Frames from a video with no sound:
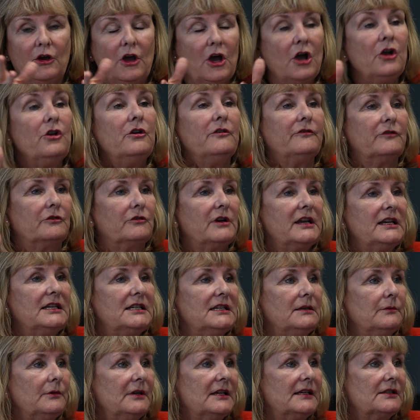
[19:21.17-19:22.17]
over
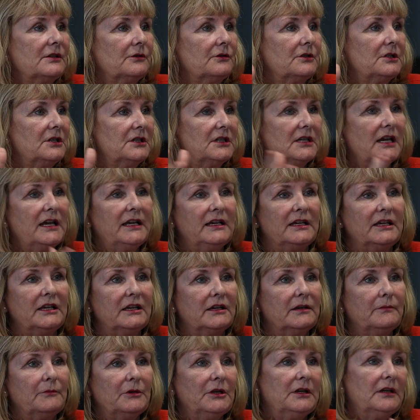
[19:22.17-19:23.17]
80 weeks on
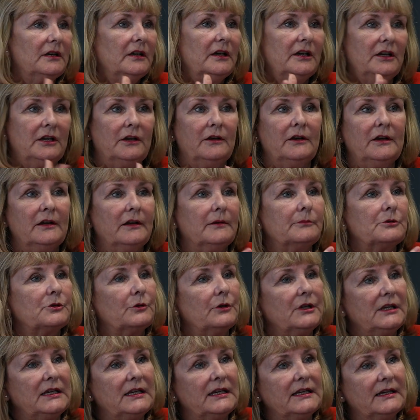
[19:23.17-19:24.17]
titanium and up
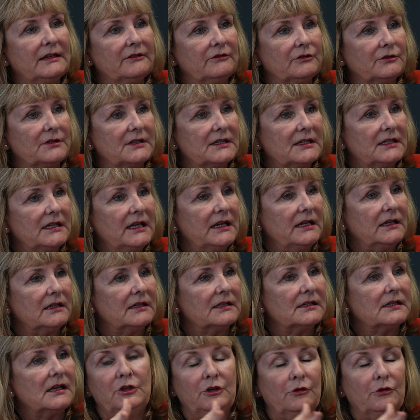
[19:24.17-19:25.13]
to a year on stainless.